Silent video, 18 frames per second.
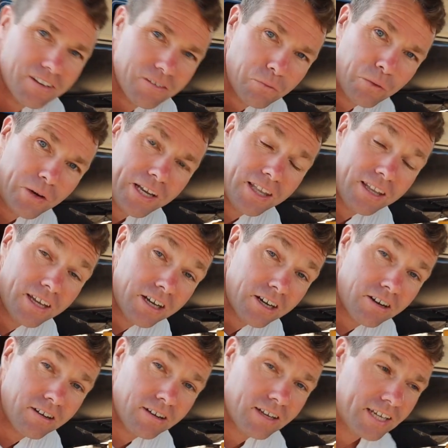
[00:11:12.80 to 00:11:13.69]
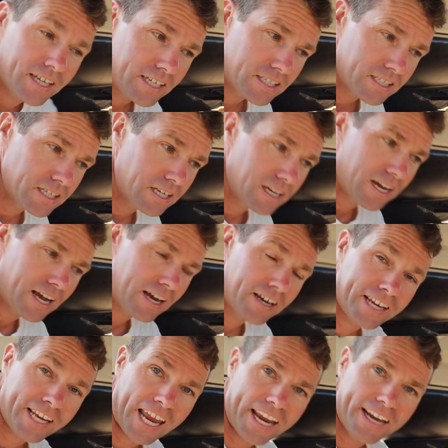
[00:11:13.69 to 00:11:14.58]
We literally
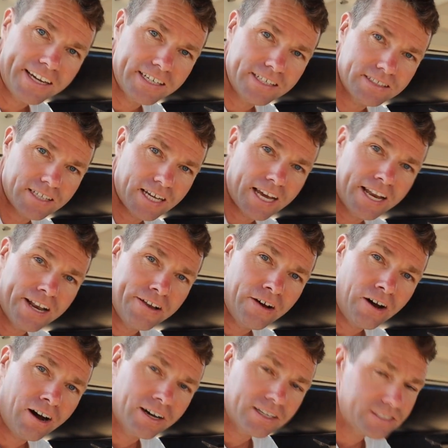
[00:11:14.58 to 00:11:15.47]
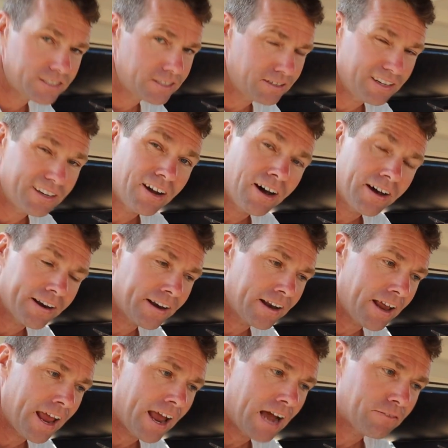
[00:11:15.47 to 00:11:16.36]
gained a knot to a knot and
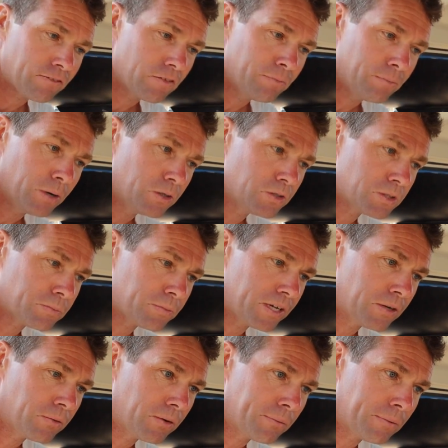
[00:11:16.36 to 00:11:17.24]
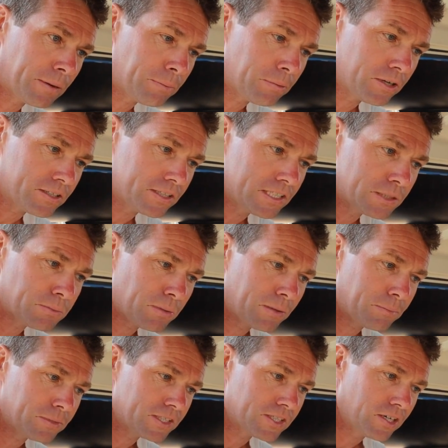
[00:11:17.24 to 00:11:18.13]
a half of boat speed when we put these
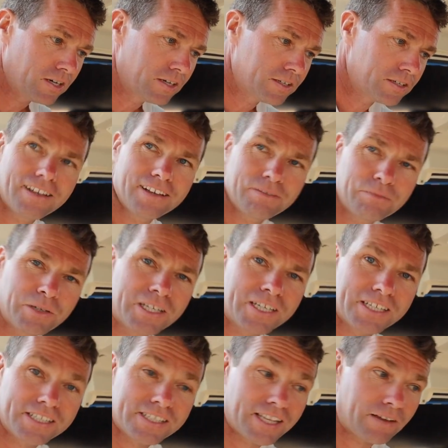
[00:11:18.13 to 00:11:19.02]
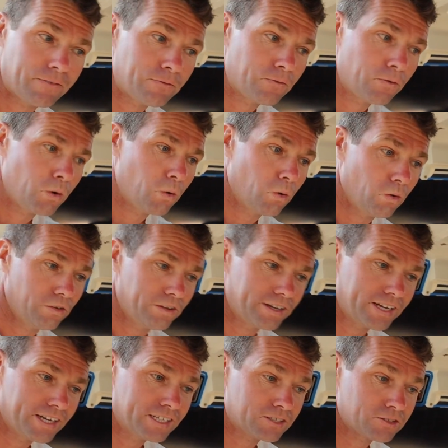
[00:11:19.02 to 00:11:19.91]
puppies on because they fold.
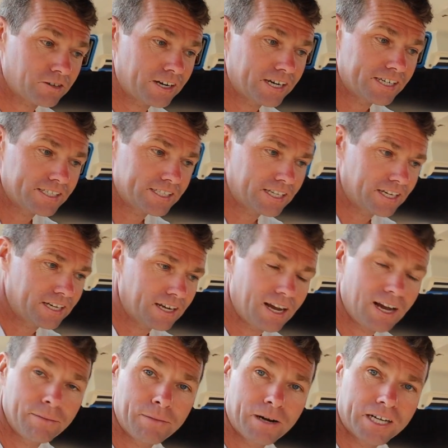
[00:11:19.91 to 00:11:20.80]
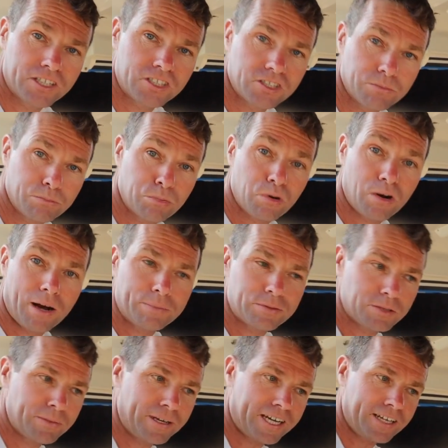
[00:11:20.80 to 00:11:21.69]
It's crazy how much
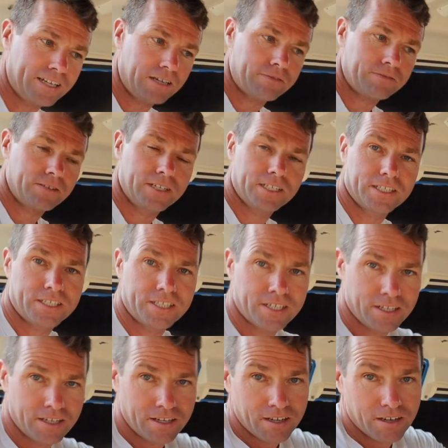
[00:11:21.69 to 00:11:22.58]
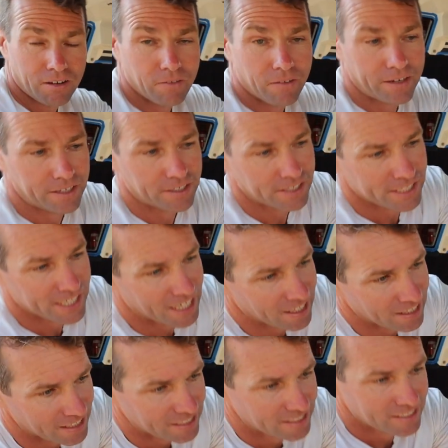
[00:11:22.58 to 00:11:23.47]
props make a difference when you're
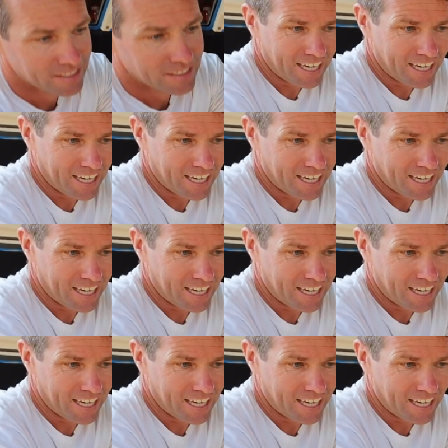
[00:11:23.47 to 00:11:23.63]
sailing.